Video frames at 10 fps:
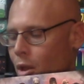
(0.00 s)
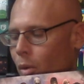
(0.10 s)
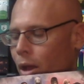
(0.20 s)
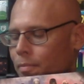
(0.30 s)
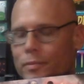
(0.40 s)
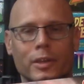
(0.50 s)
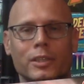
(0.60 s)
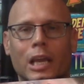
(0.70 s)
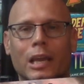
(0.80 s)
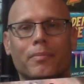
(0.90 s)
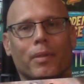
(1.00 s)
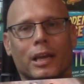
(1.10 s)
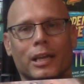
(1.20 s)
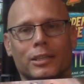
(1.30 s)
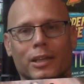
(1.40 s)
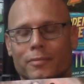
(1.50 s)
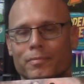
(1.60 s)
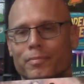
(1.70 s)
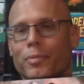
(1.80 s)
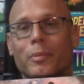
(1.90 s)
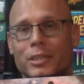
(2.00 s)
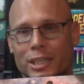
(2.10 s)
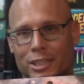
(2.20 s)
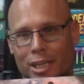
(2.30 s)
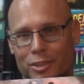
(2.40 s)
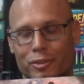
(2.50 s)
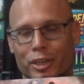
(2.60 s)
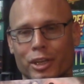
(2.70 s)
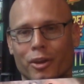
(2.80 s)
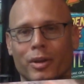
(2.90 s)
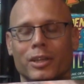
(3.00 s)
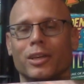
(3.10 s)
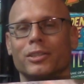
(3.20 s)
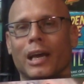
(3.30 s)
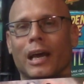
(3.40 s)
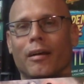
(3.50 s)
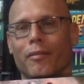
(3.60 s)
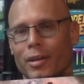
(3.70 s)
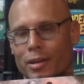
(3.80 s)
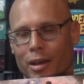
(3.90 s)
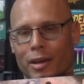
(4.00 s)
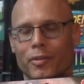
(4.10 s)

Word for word: Well, this game plays pretty much just like Stratego, and it does have uh,